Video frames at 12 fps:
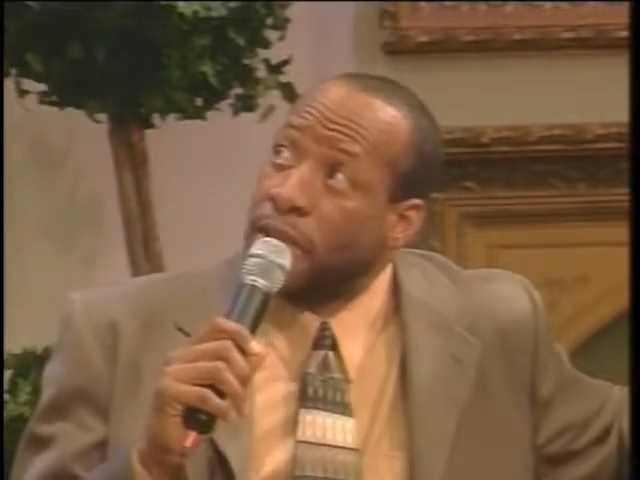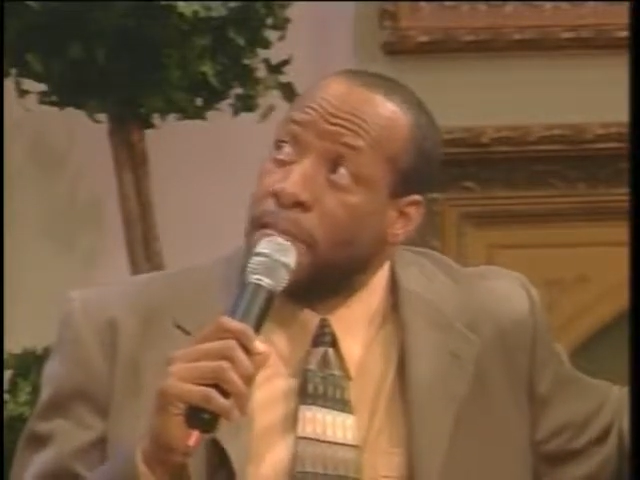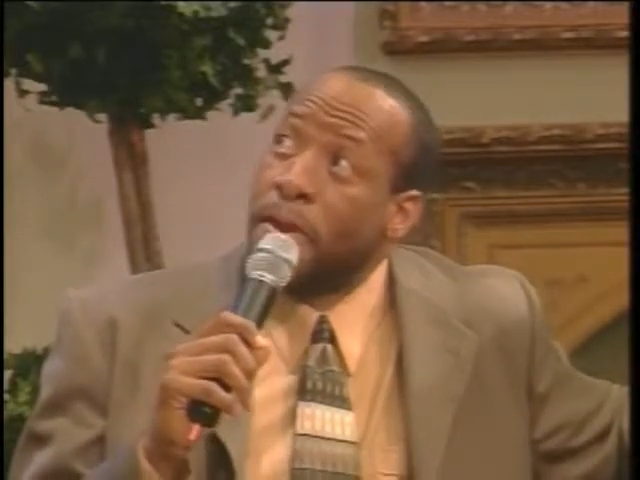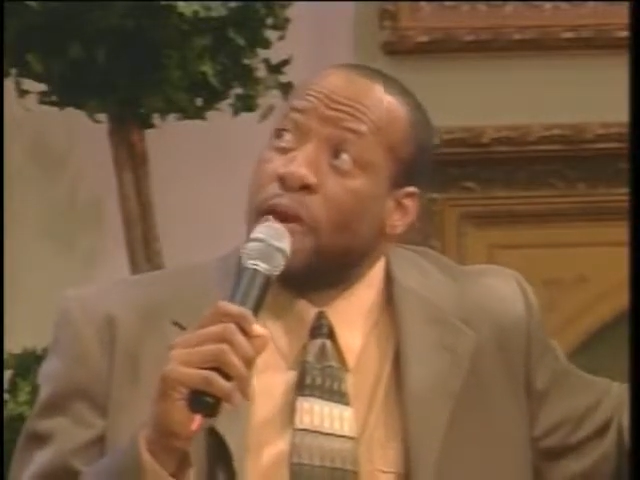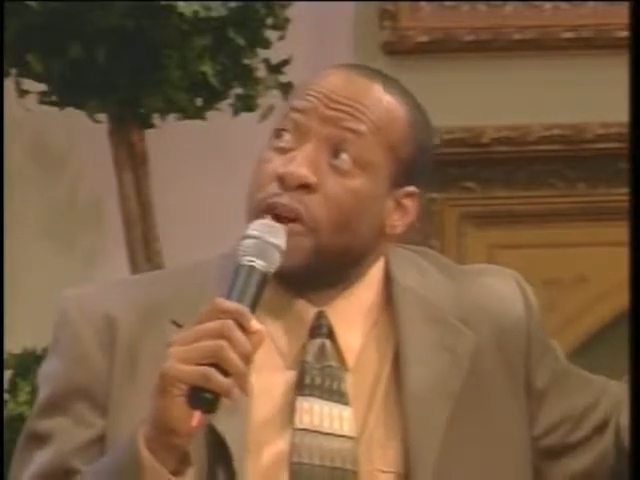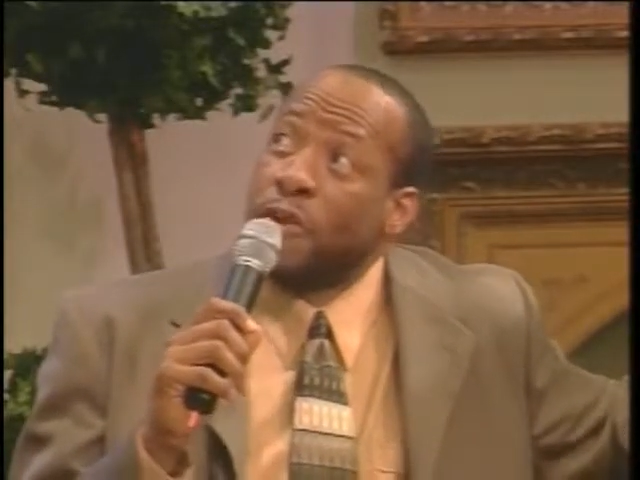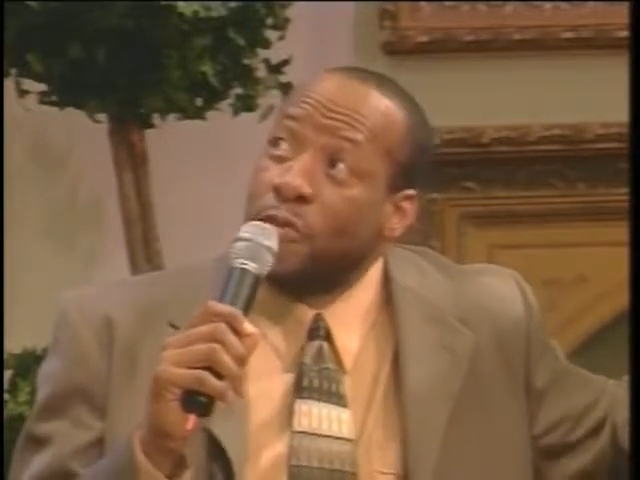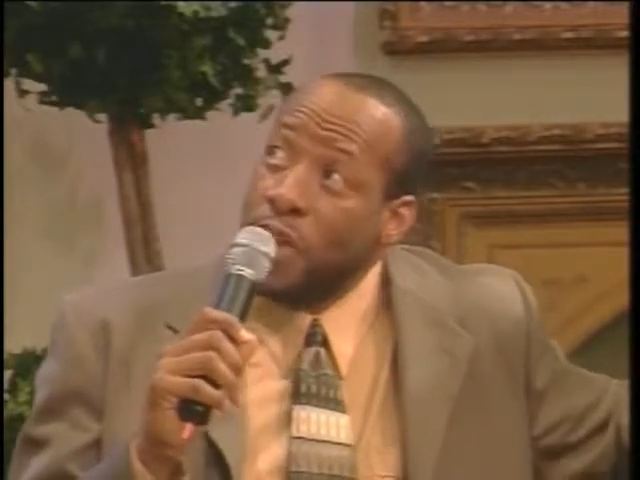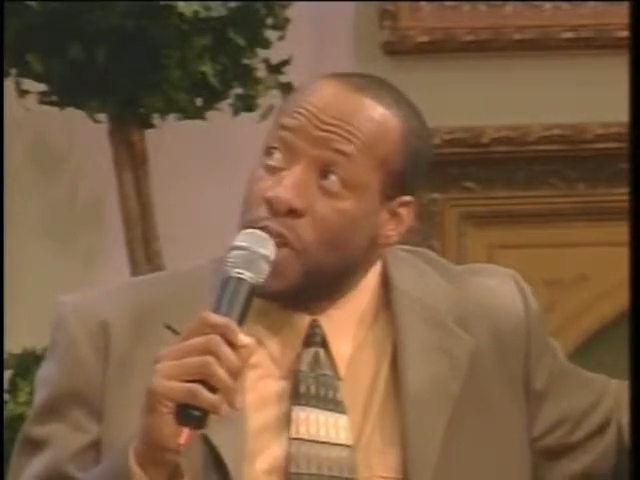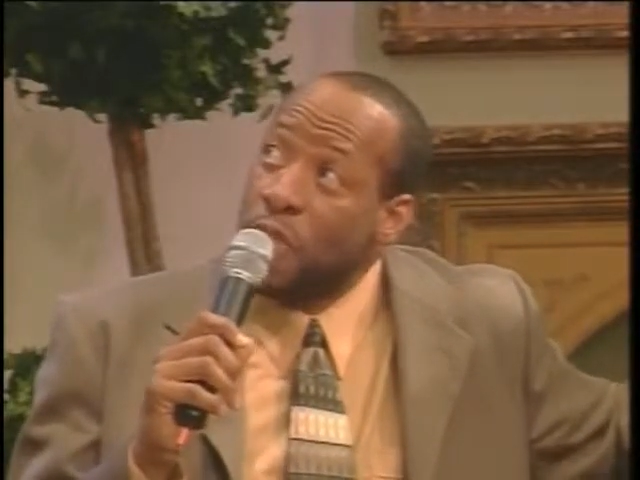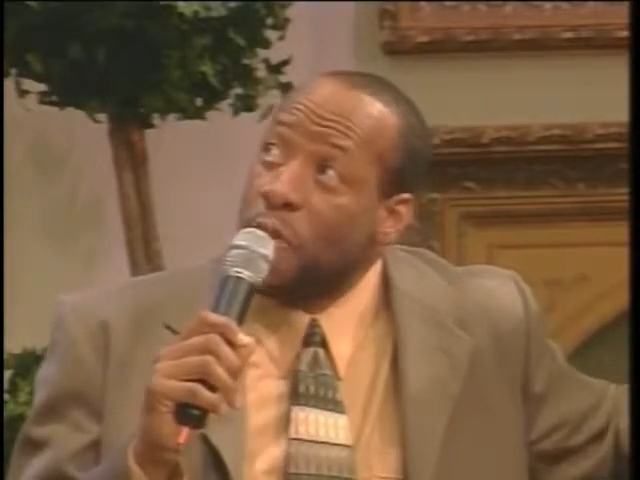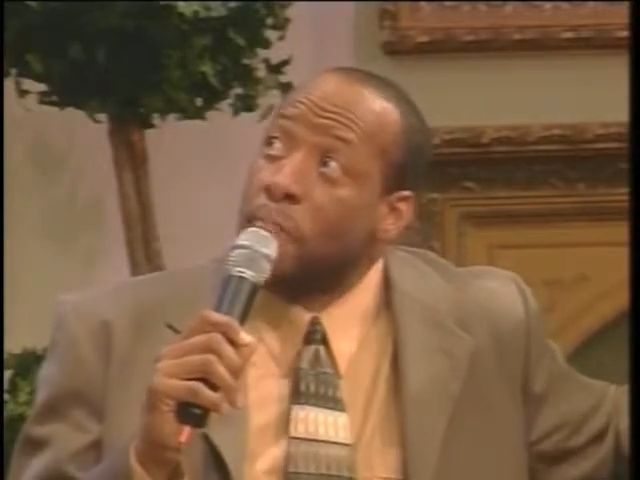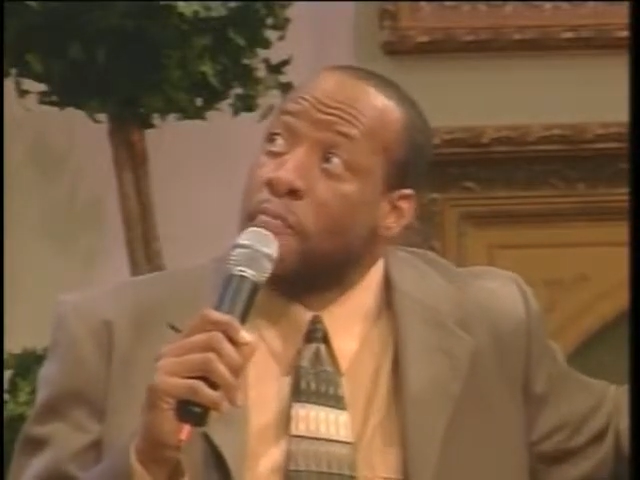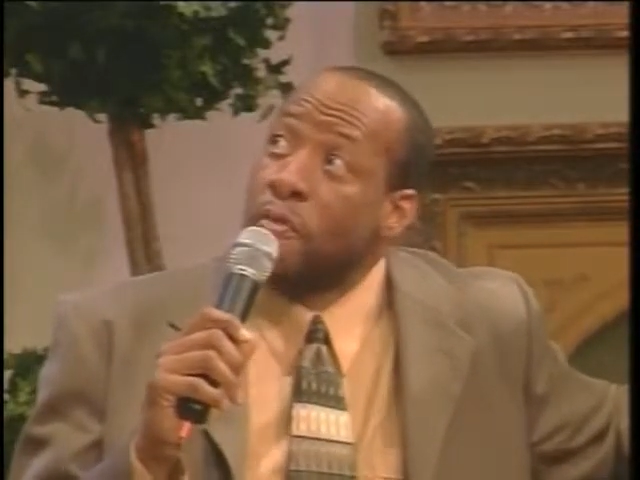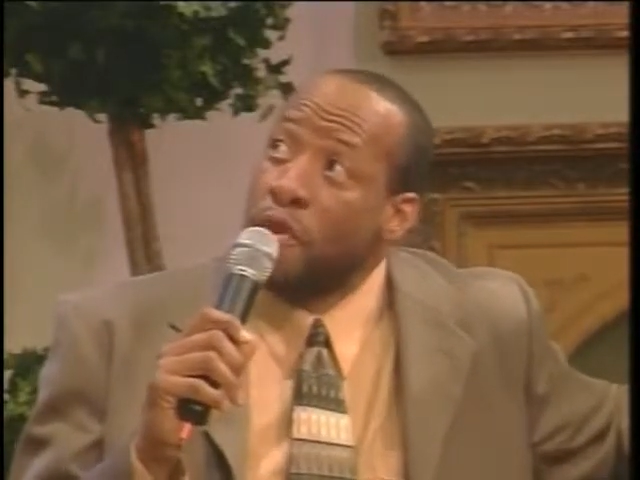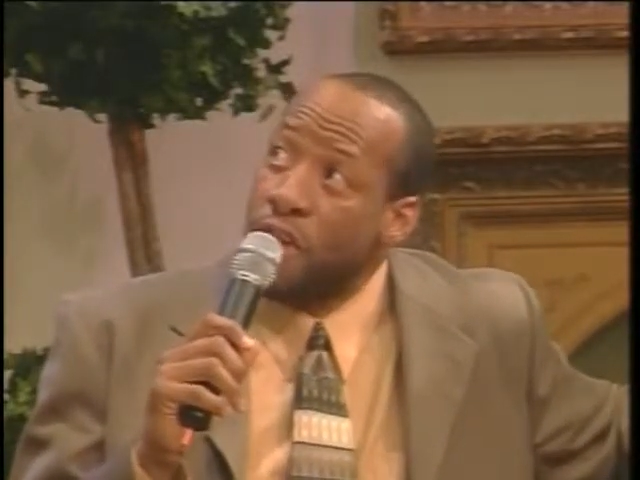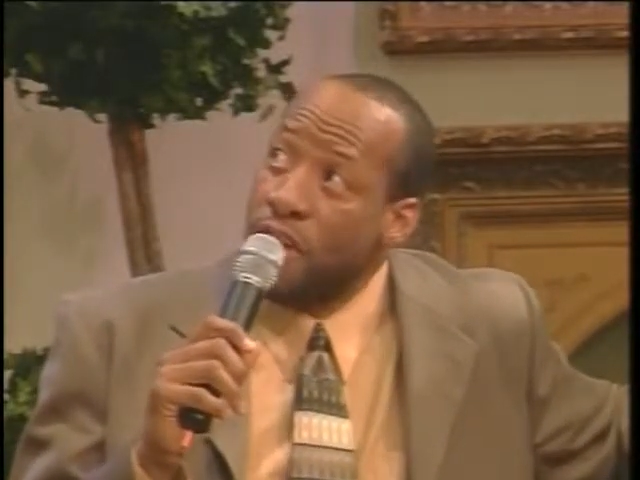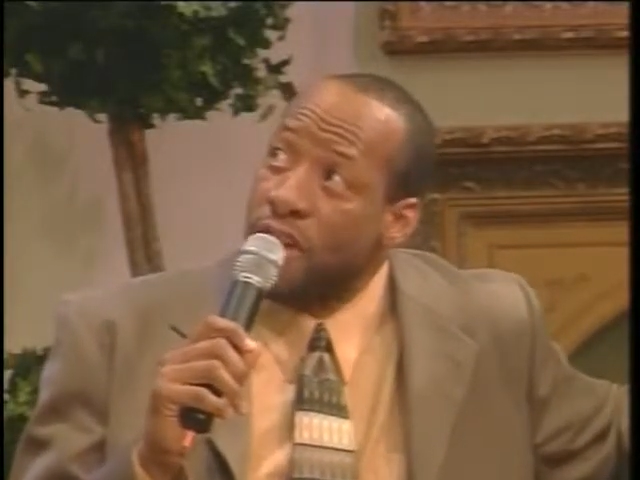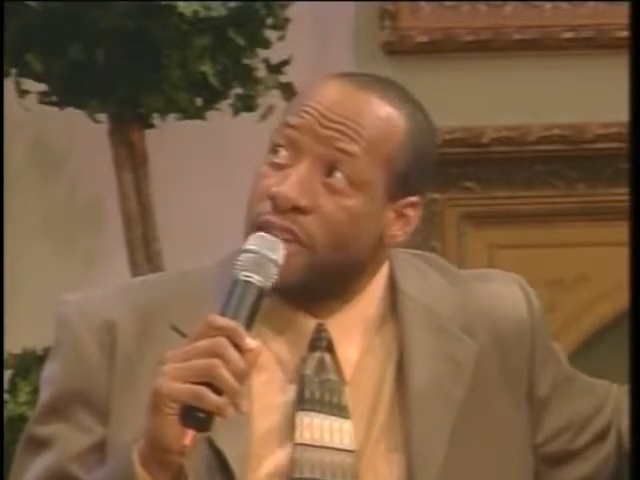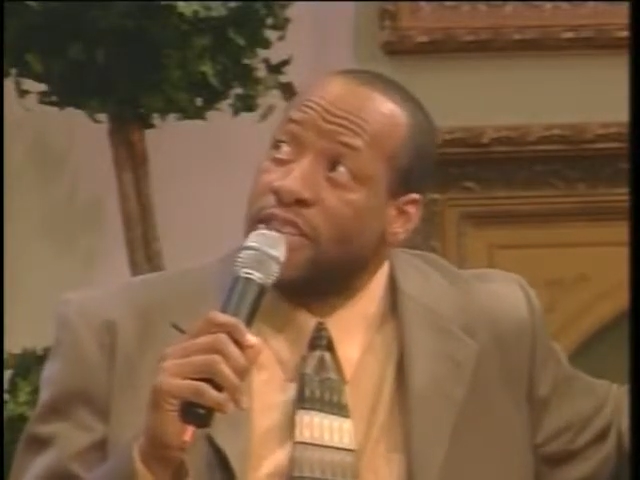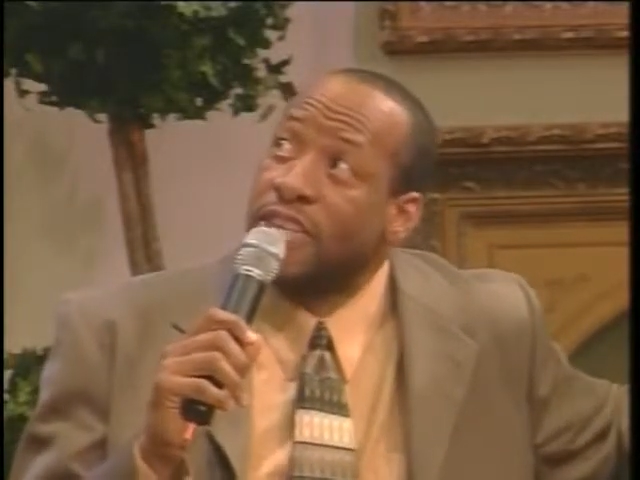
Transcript: Because we know prayer